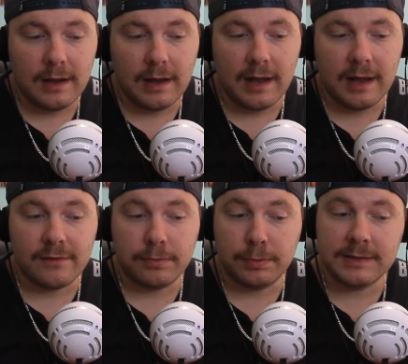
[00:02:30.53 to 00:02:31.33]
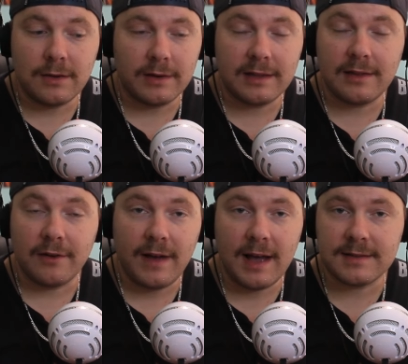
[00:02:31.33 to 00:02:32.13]
And if the police don't get there
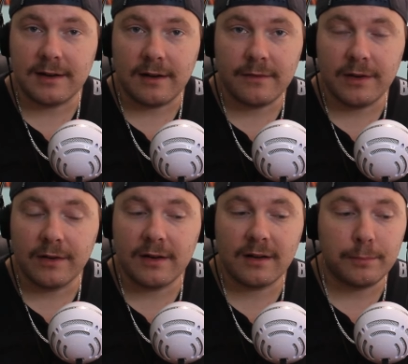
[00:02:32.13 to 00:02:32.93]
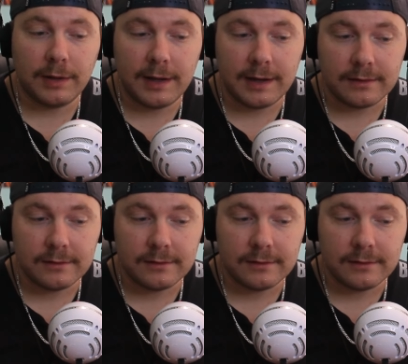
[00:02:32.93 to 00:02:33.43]
fast enough, they're going to complain.